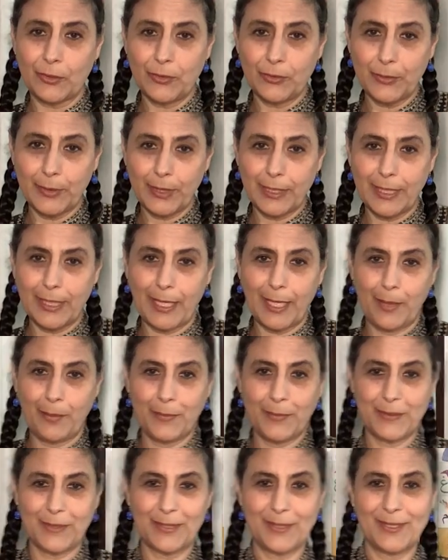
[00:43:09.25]
Keurig
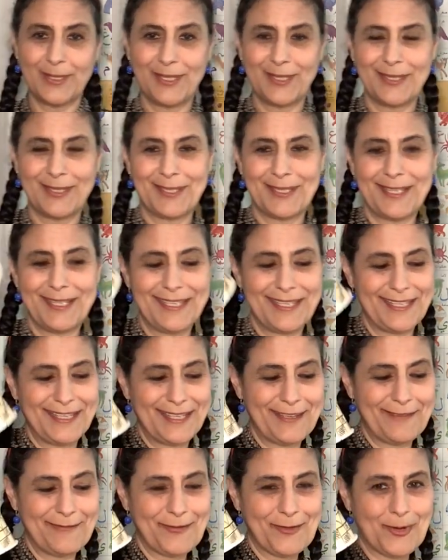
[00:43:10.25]
cups.
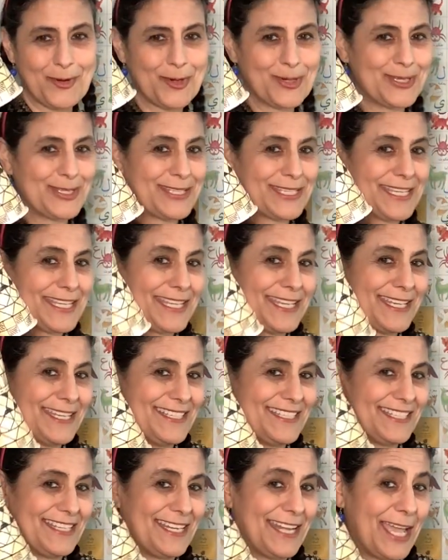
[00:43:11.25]
Of course, Eid
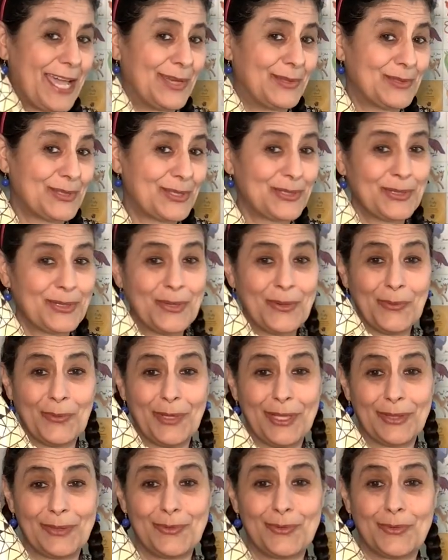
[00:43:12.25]
is announced
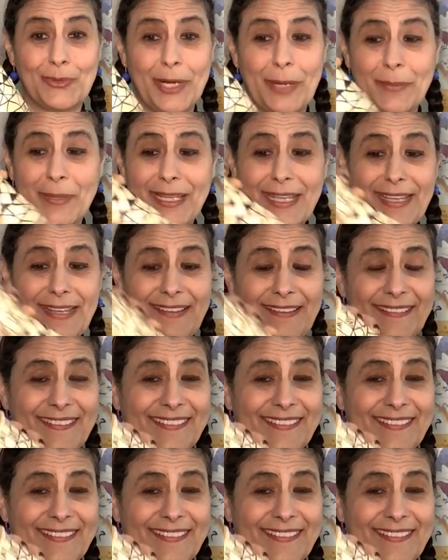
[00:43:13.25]
with drumming.